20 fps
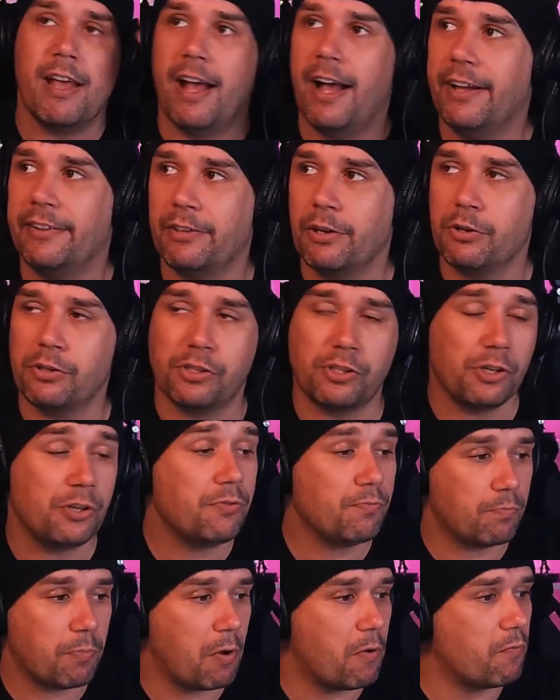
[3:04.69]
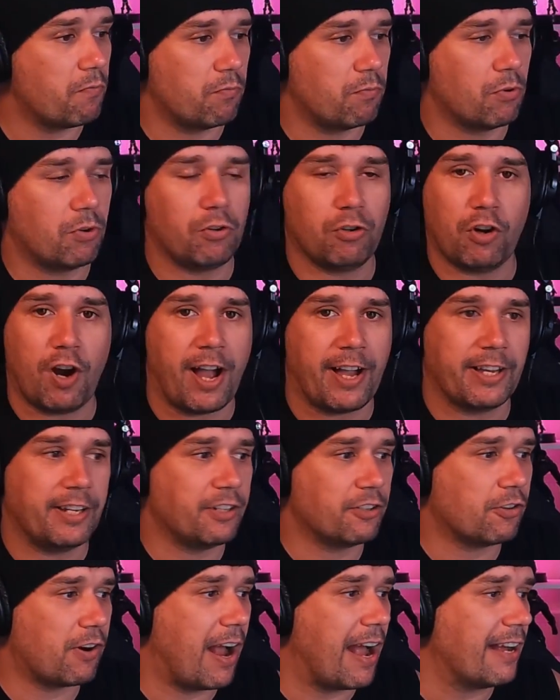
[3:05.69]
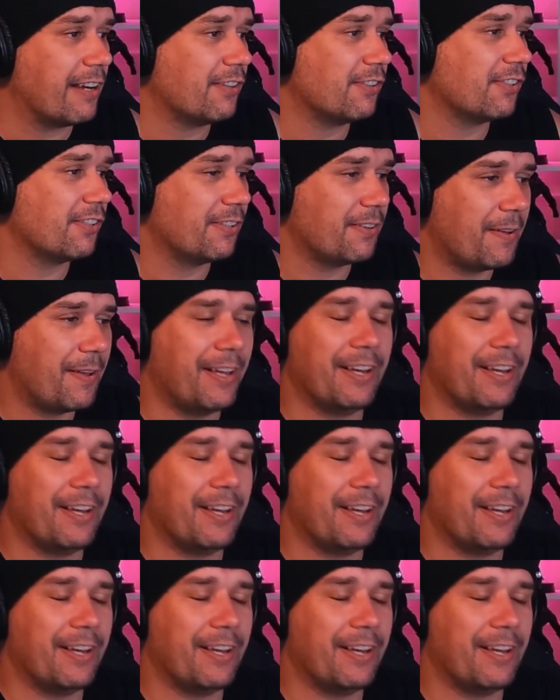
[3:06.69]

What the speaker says: and those two cracking tracks,